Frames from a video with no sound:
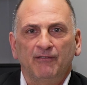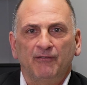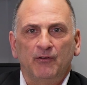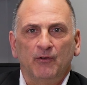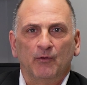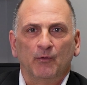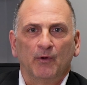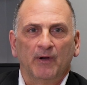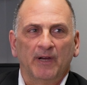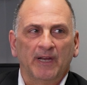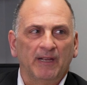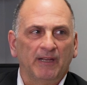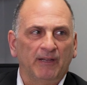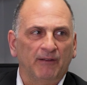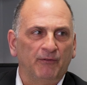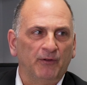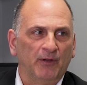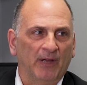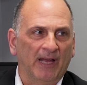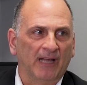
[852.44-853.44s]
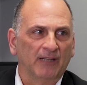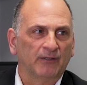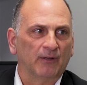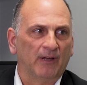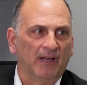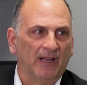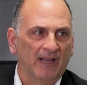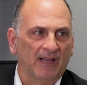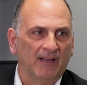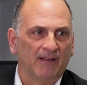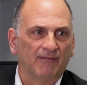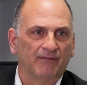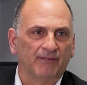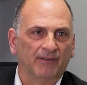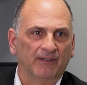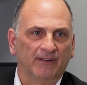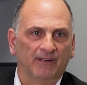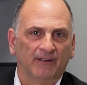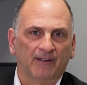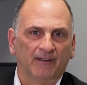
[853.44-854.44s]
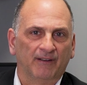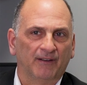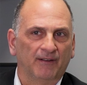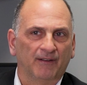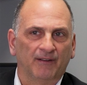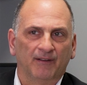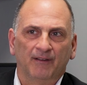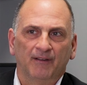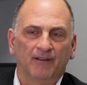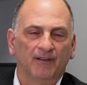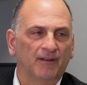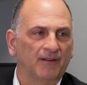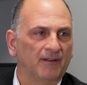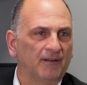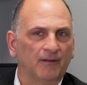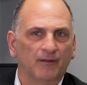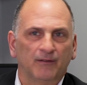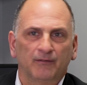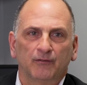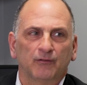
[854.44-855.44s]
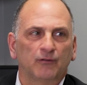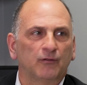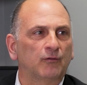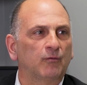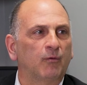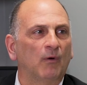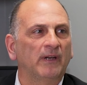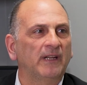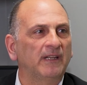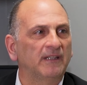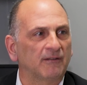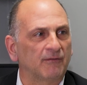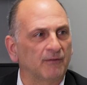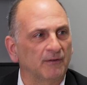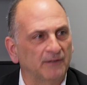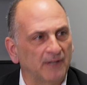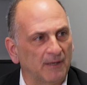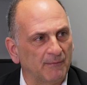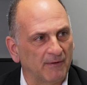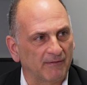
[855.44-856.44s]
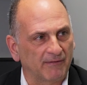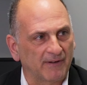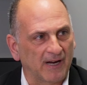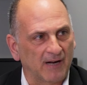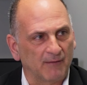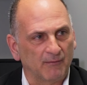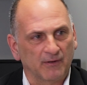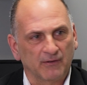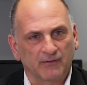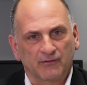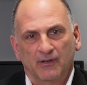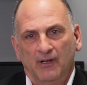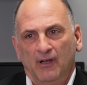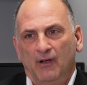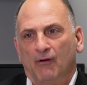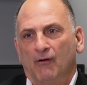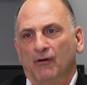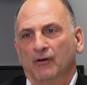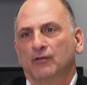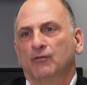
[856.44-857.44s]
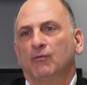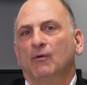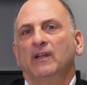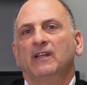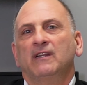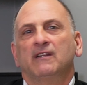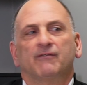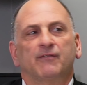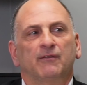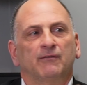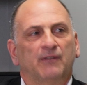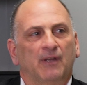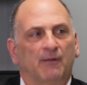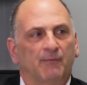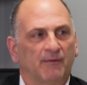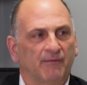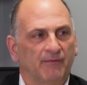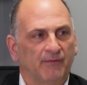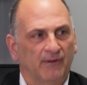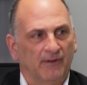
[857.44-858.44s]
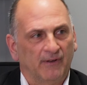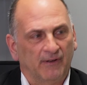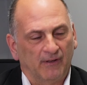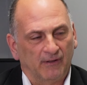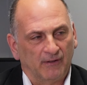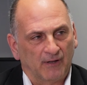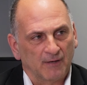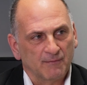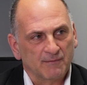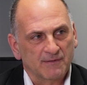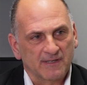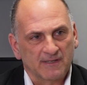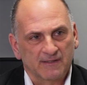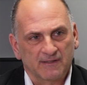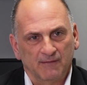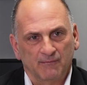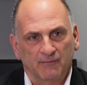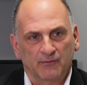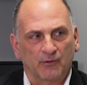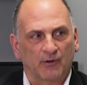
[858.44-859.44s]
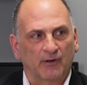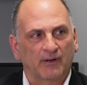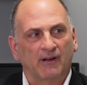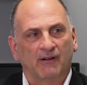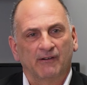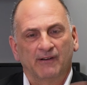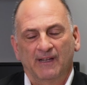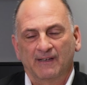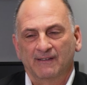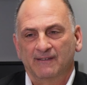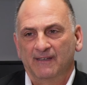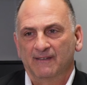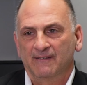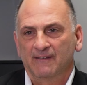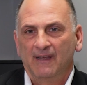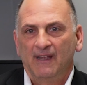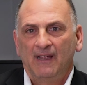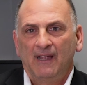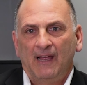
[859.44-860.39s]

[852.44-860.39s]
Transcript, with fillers: if you were if you had to have uh, 20 different type of cameras or 20 different type of uh, alarm systems or card access.